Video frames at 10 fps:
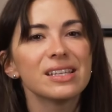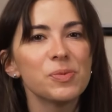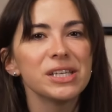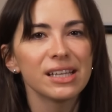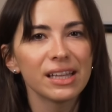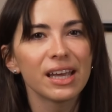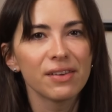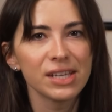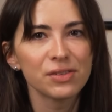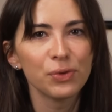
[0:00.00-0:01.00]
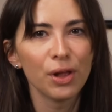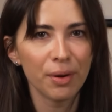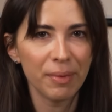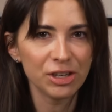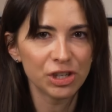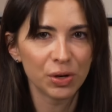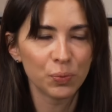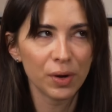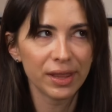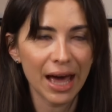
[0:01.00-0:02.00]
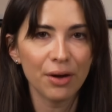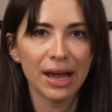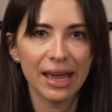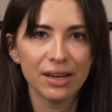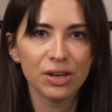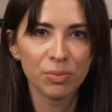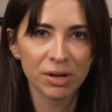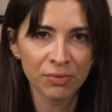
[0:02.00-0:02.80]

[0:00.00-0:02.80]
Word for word: This basically gives us full automation without any human